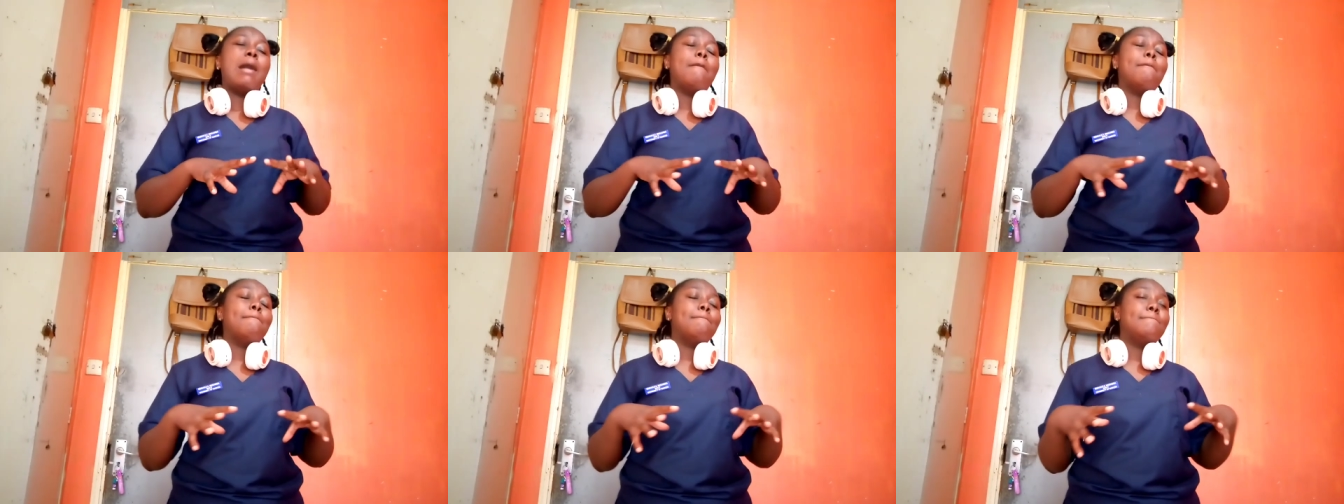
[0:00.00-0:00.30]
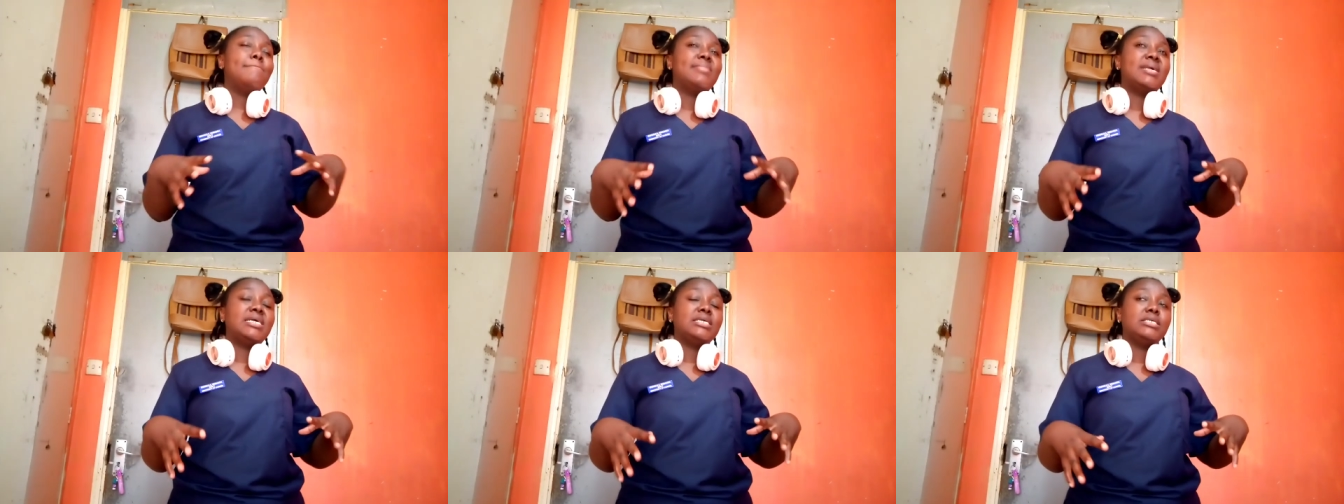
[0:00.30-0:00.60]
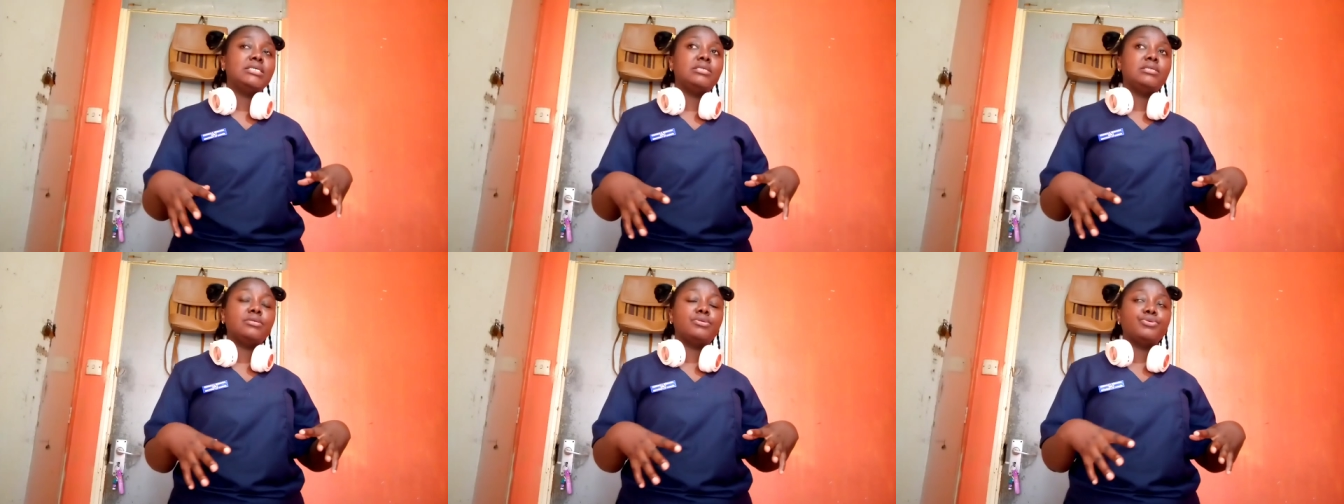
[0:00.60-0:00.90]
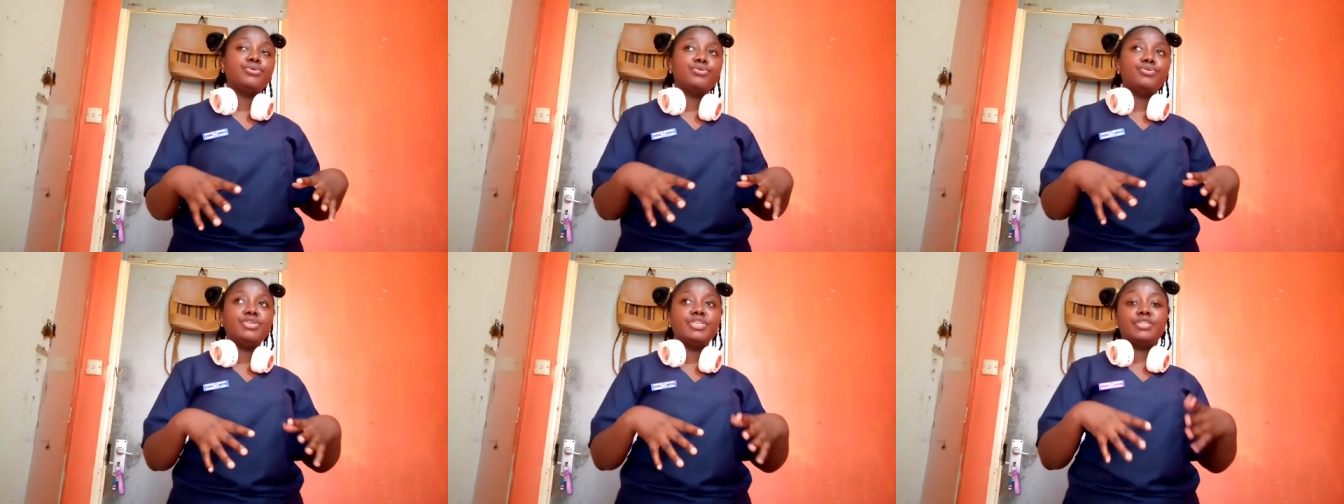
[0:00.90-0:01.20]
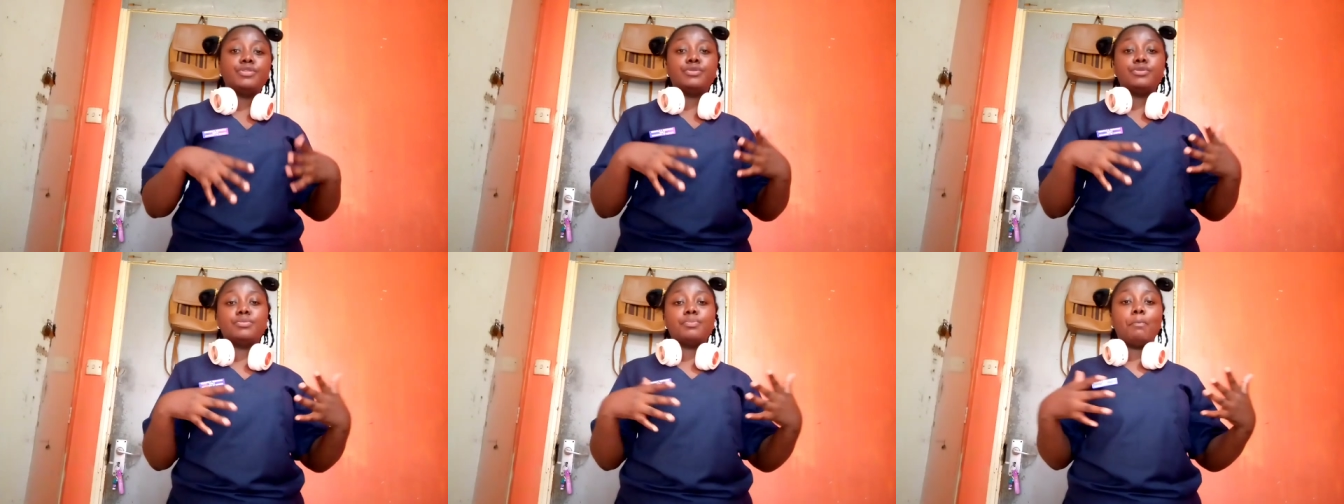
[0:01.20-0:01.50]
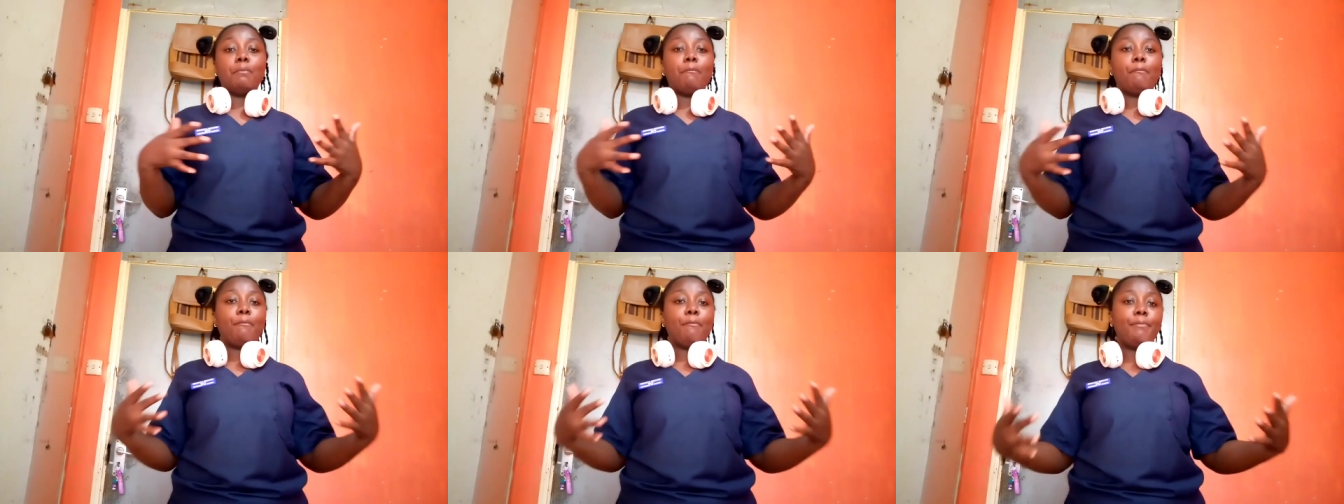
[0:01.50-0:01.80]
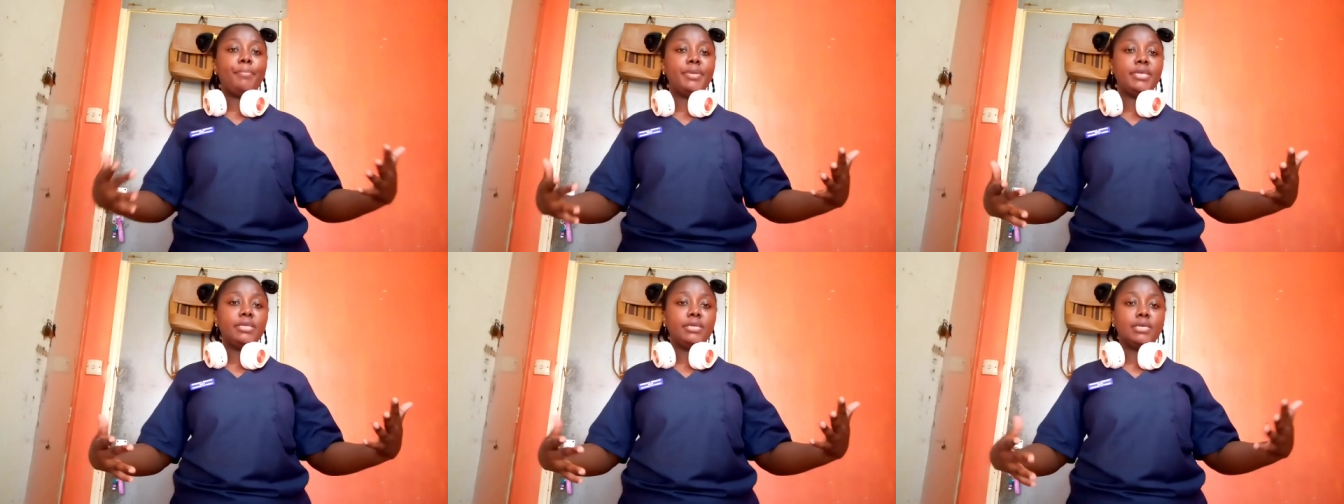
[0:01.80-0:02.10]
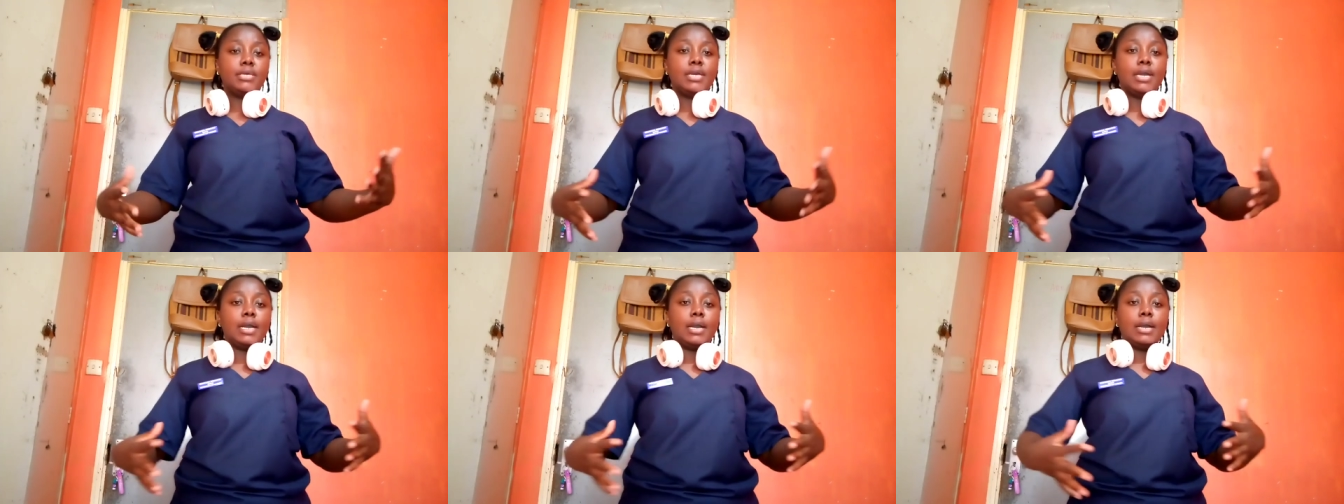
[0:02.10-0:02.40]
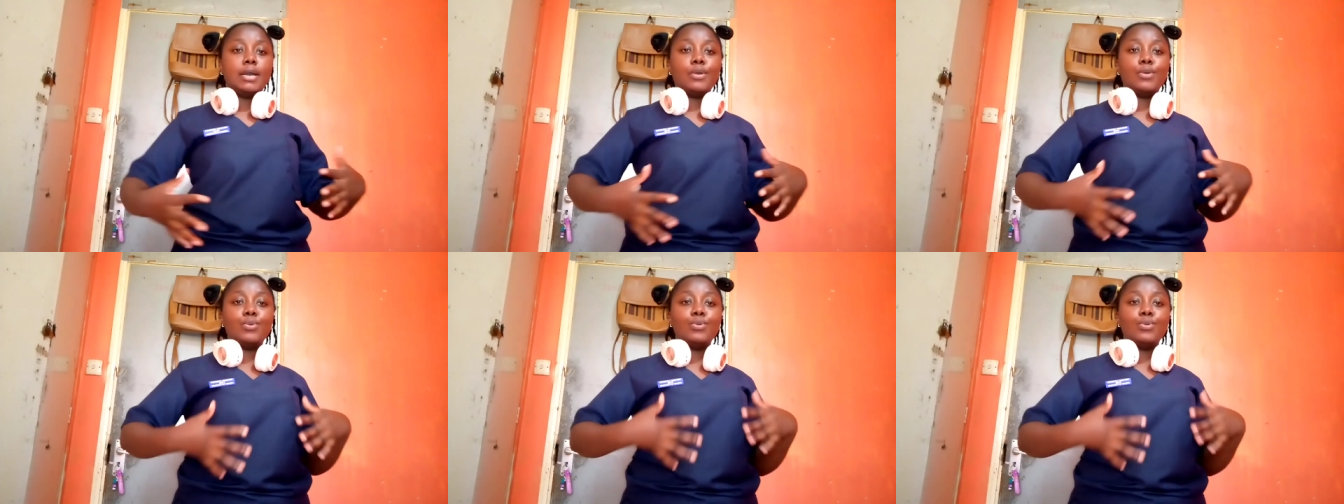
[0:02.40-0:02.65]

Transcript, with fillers: man who is bigger,